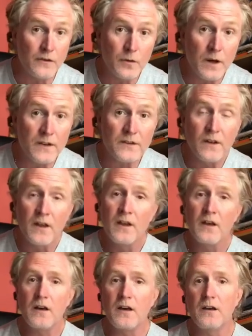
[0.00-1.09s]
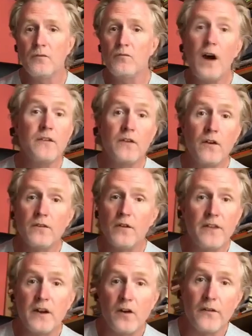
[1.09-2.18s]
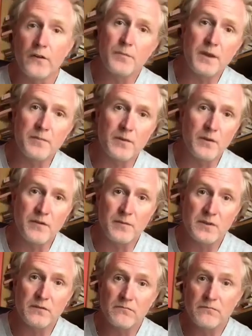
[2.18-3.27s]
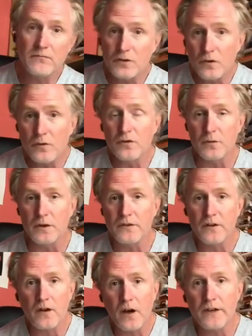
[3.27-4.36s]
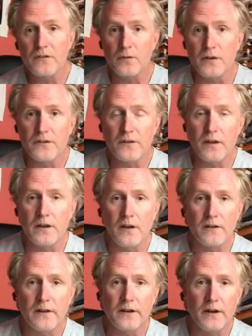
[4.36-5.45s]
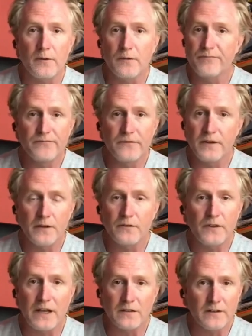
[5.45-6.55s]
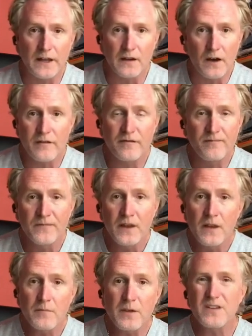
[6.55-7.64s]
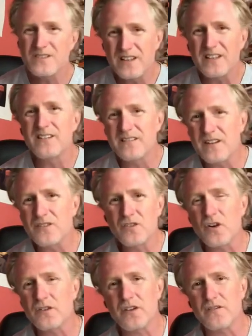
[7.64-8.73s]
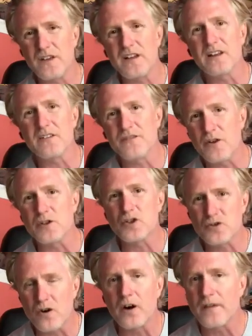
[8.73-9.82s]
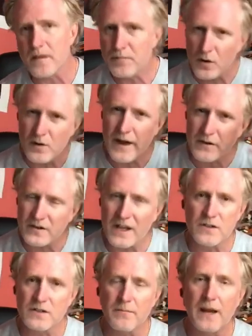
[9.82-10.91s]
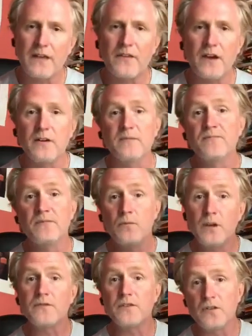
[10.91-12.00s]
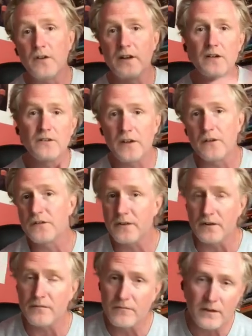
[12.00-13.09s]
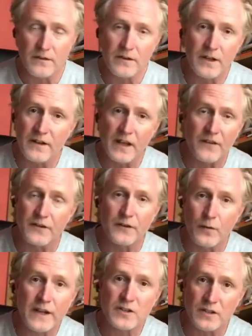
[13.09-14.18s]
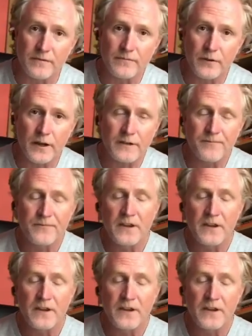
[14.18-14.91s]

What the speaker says: to us, rather than on those people who have been good to us and kind to us in our day-to-day life, because those toxic feelings are very strong and they pull our attention back there, and we have to turn ourselves, in the other direction, right?